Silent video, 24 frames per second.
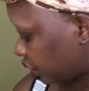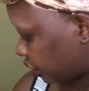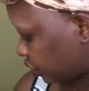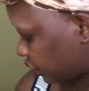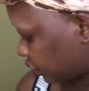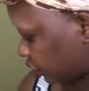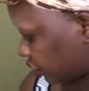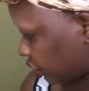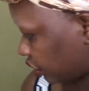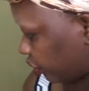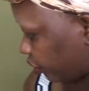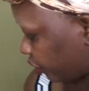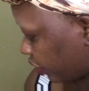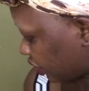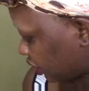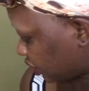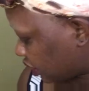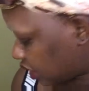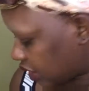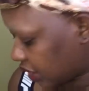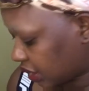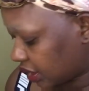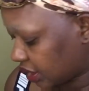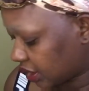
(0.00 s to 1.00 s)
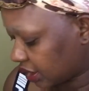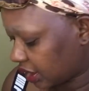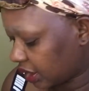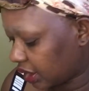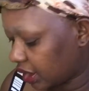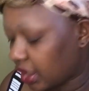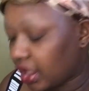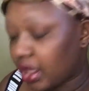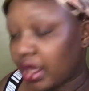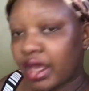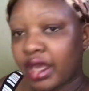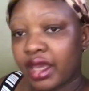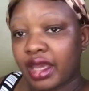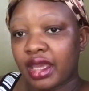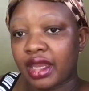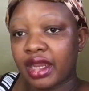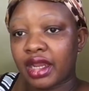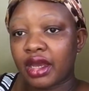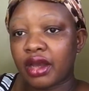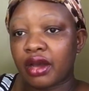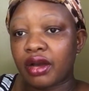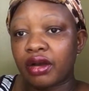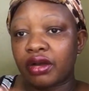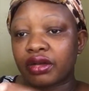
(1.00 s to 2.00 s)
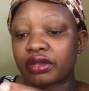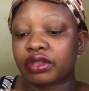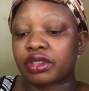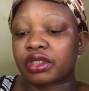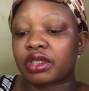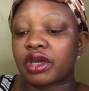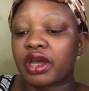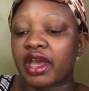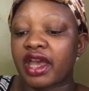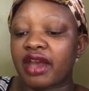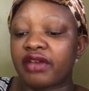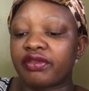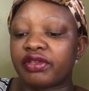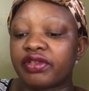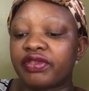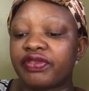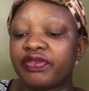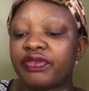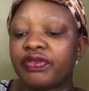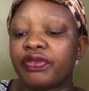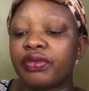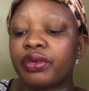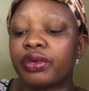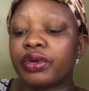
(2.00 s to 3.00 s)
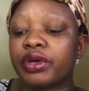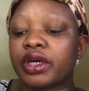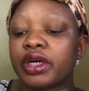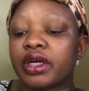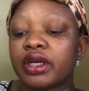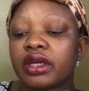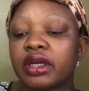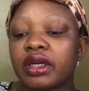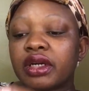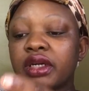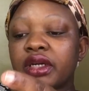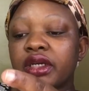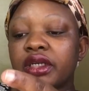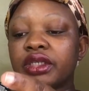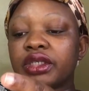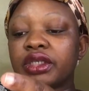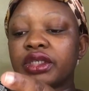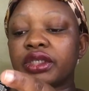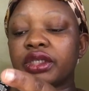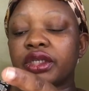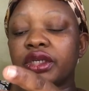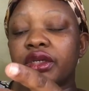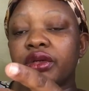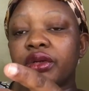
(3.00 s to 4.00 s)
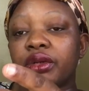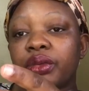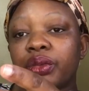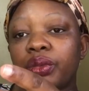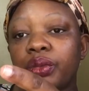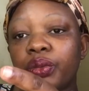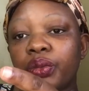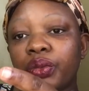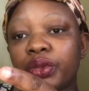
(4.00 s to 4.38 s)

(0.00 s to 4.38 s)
So basically, and I also have a fork, you know,